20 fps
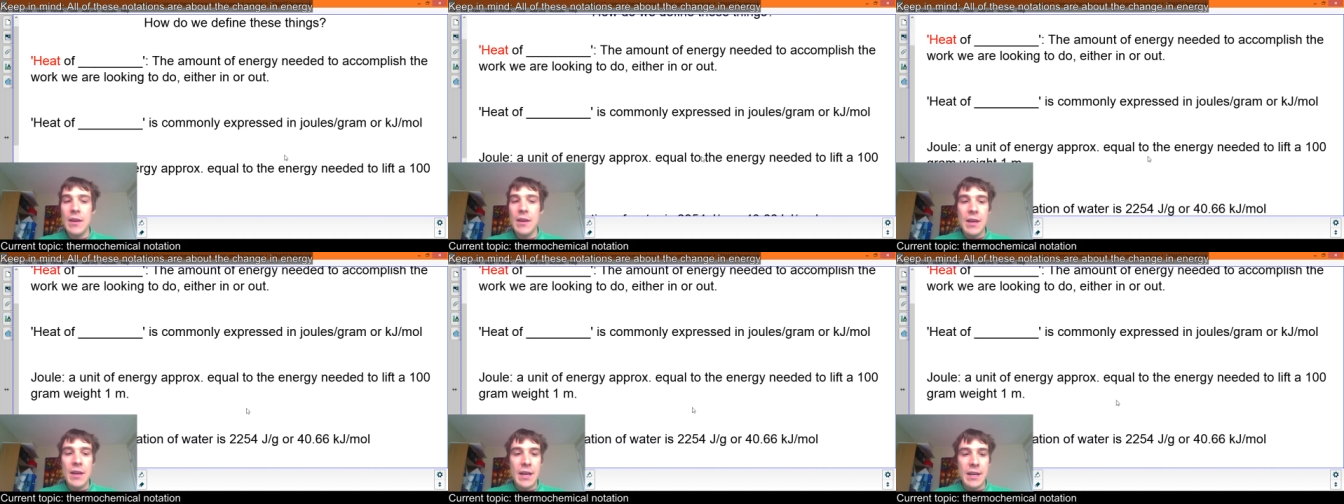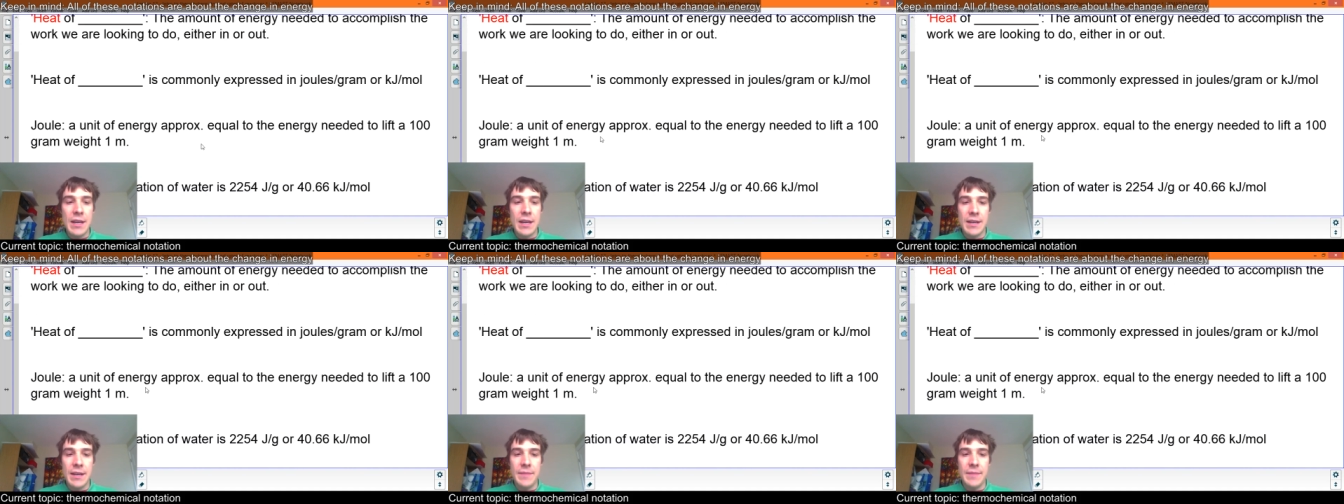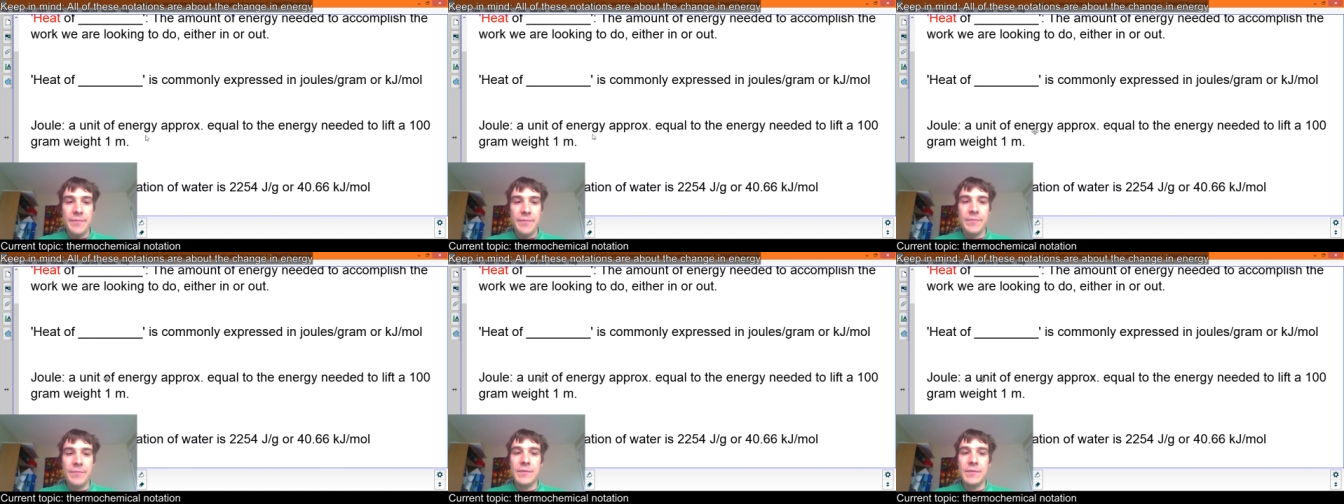
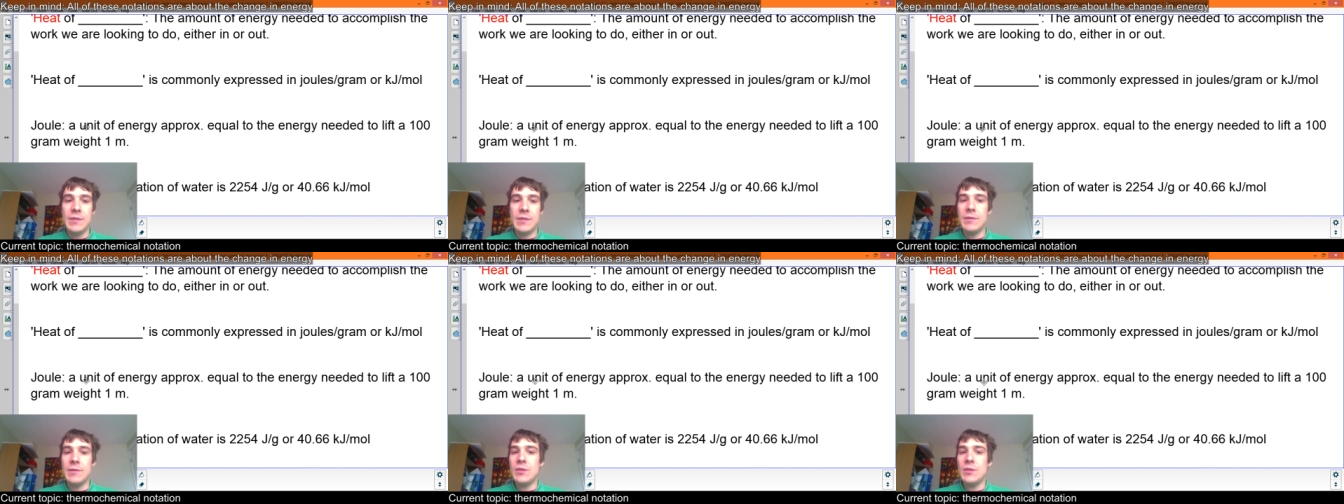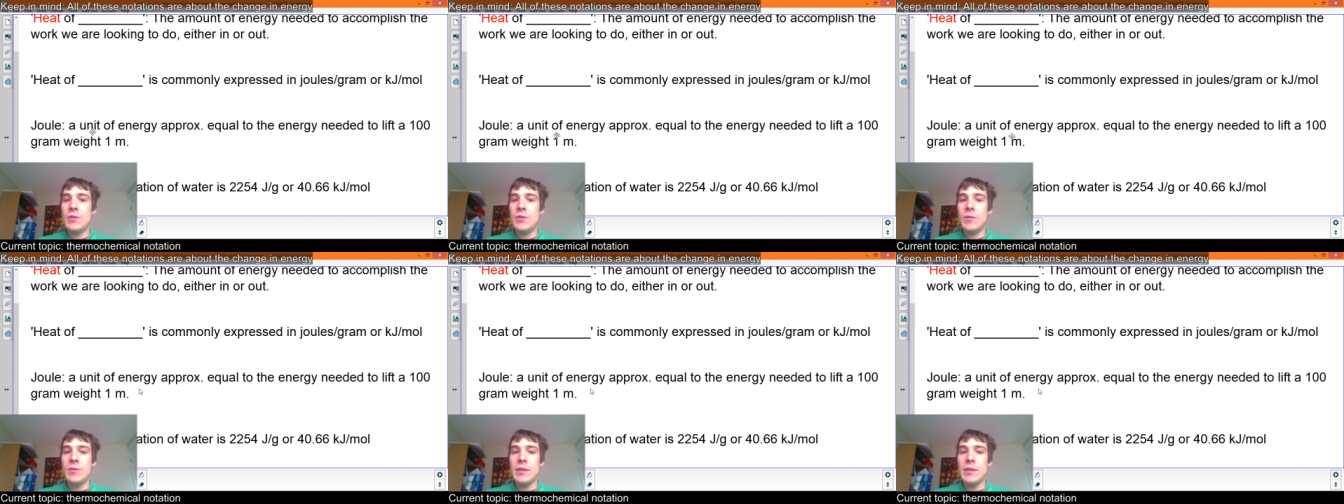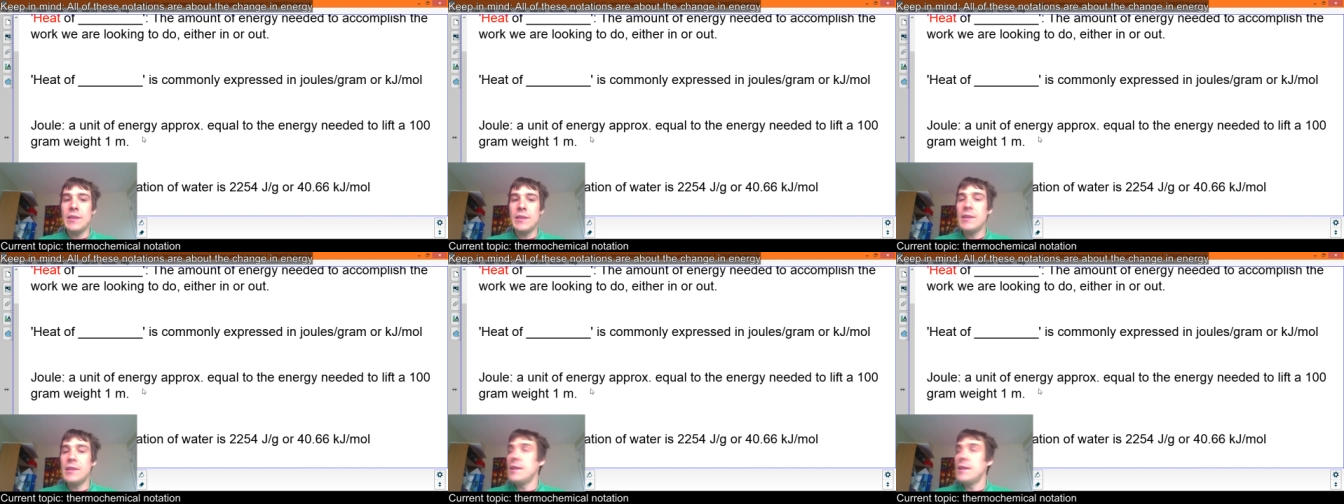So a
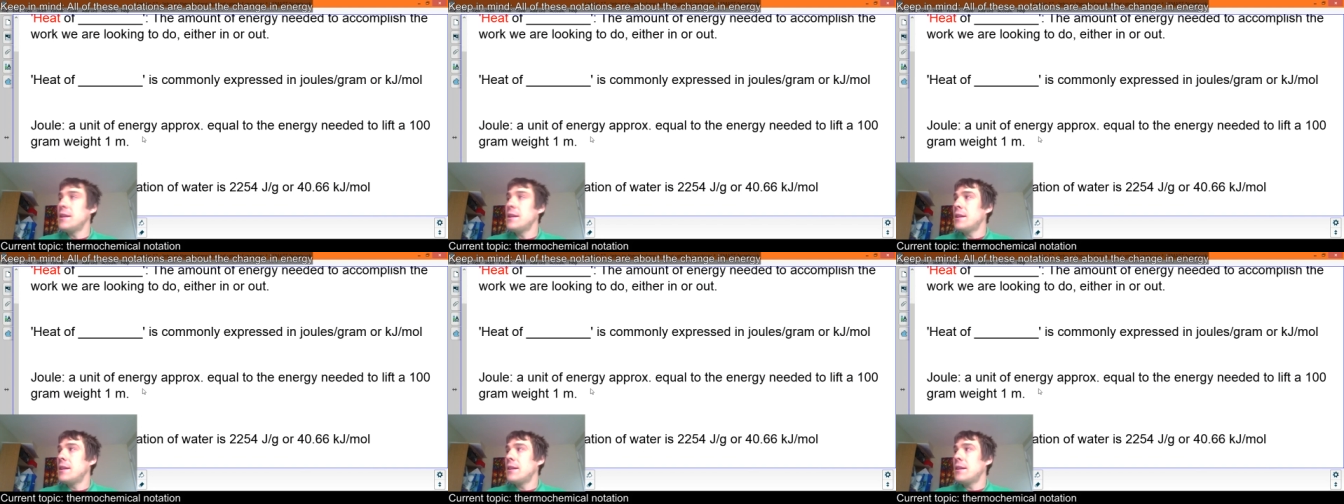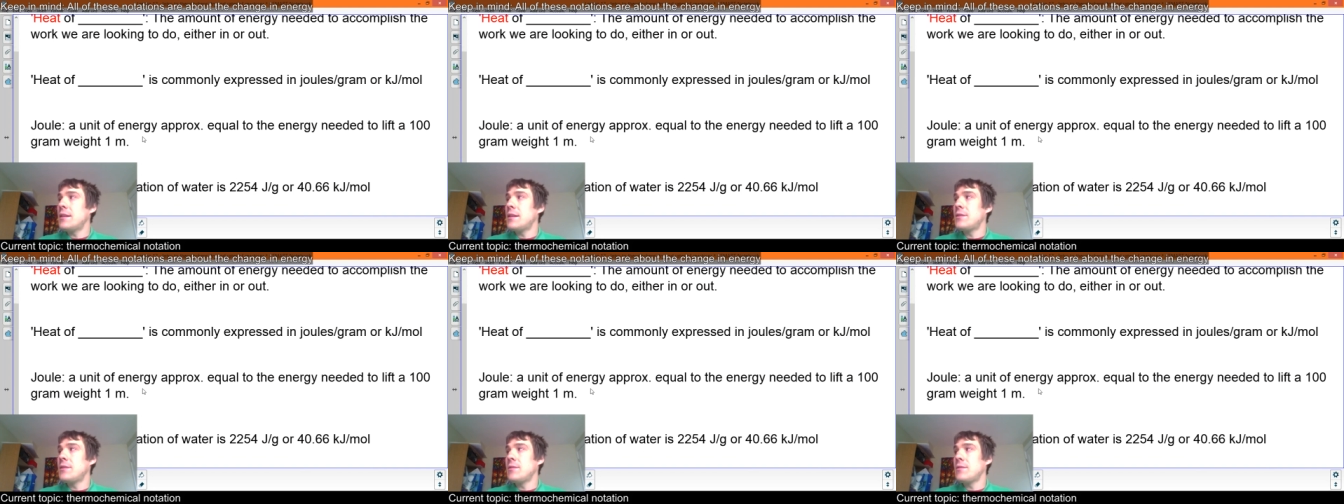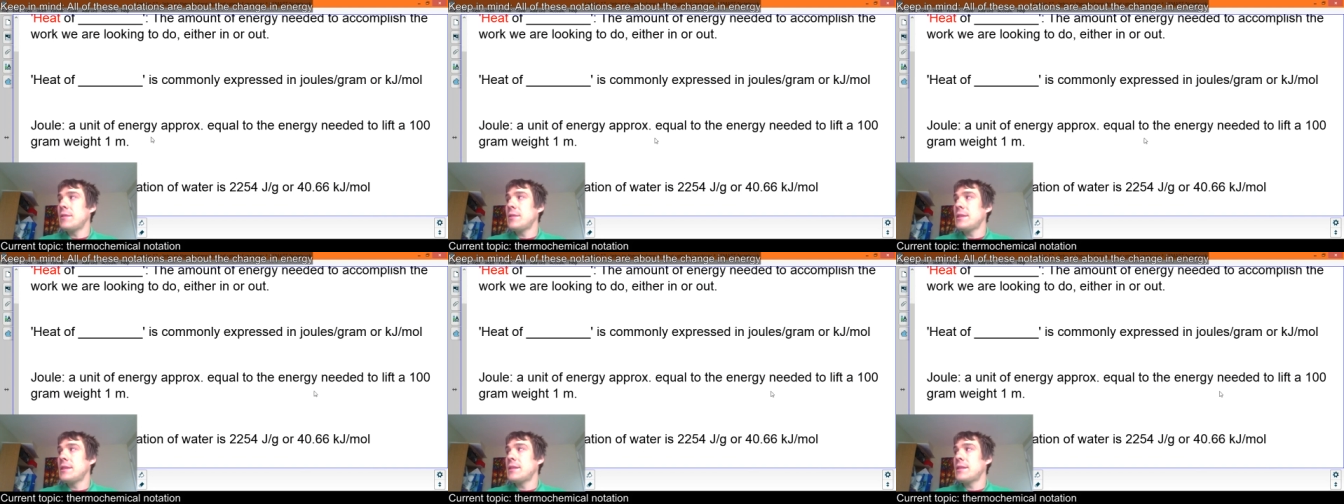joule
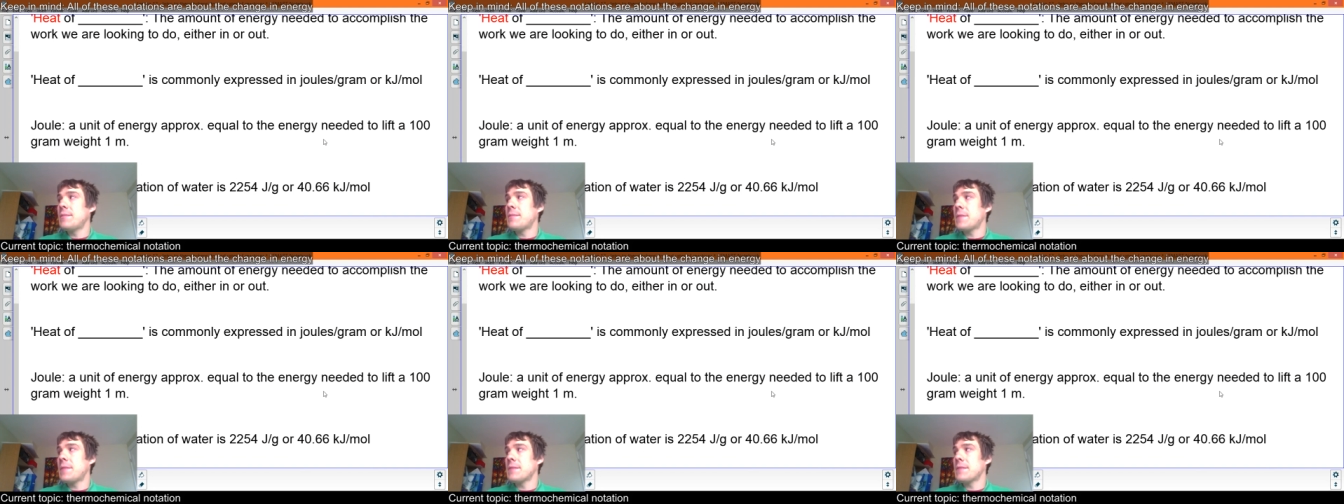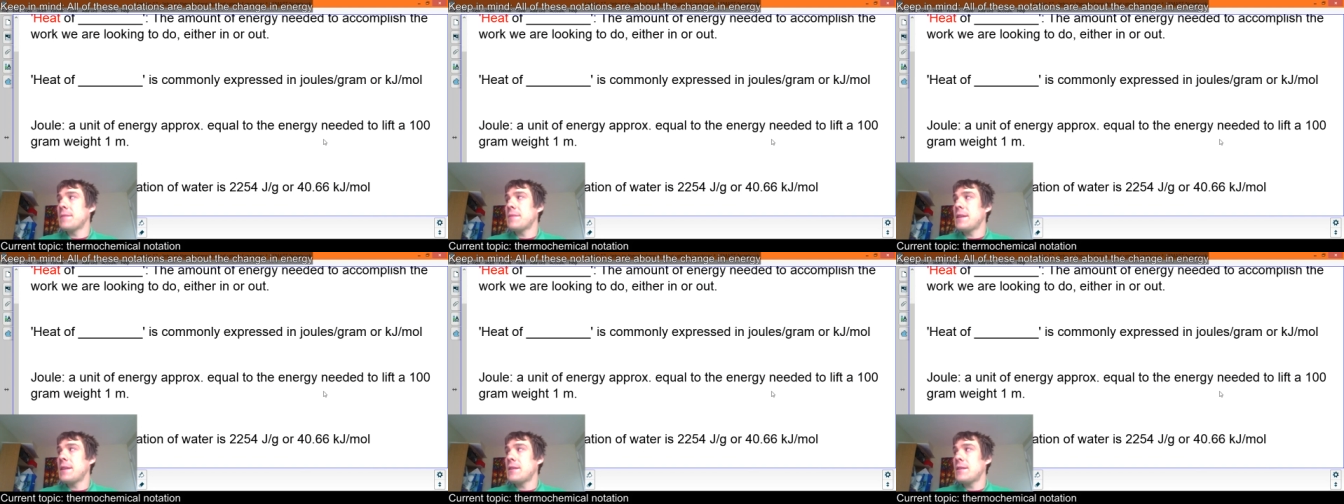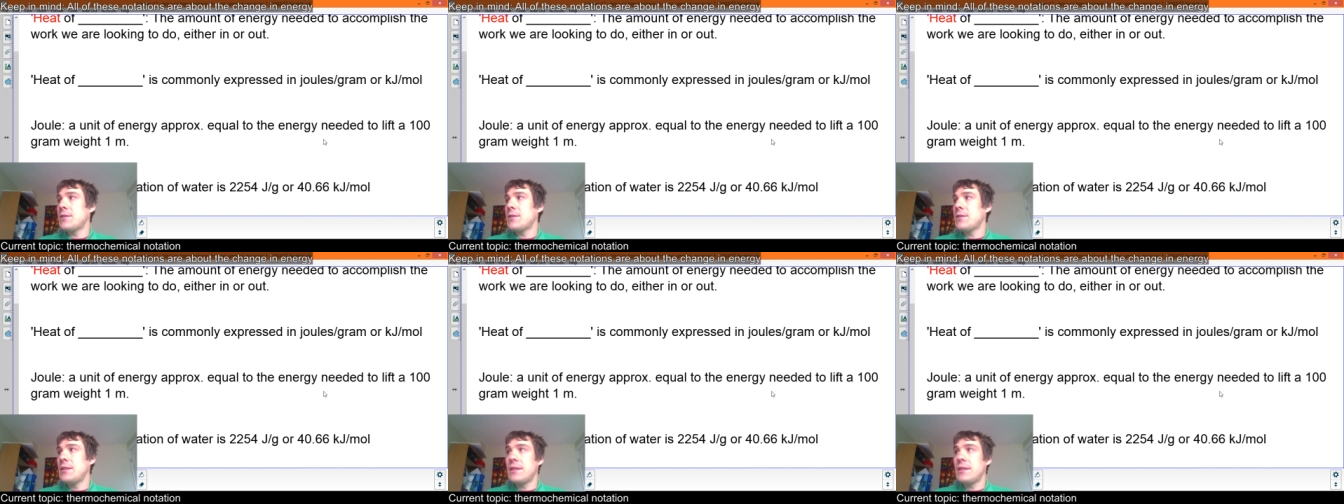is approximately the
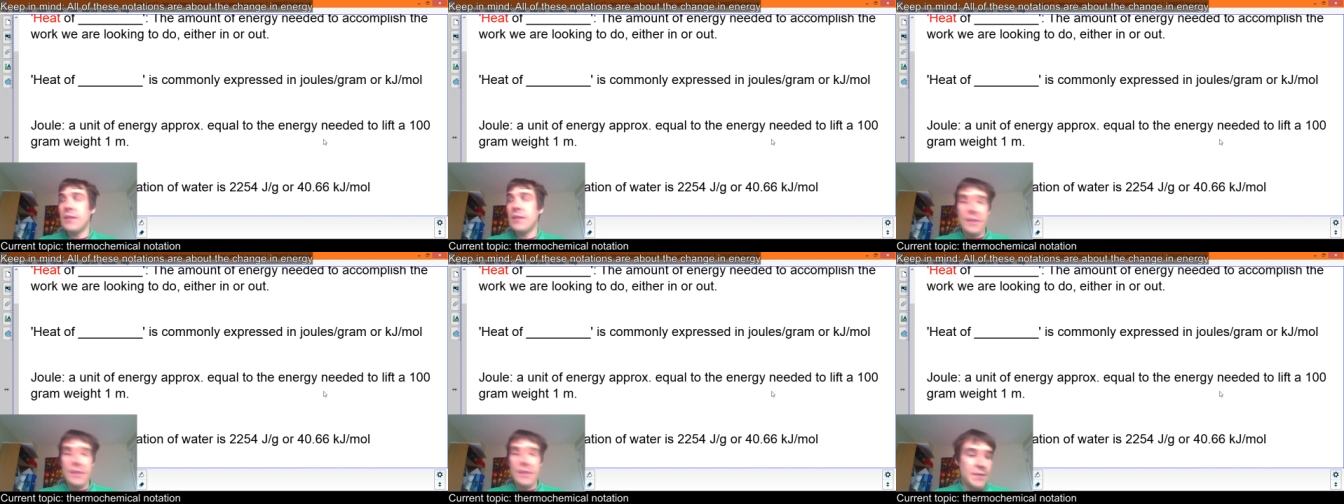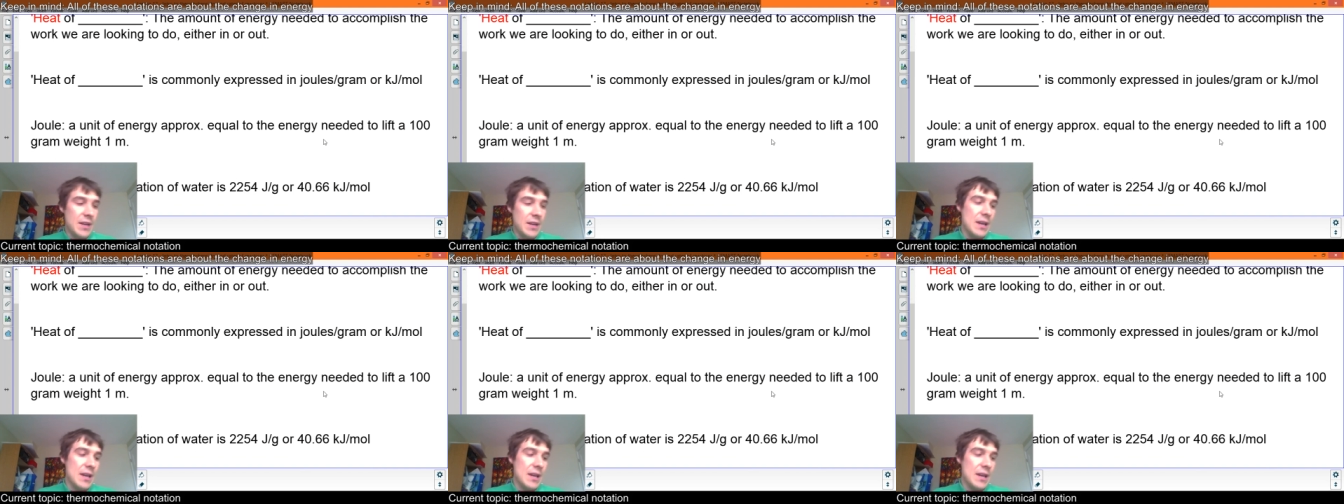energy needed to lift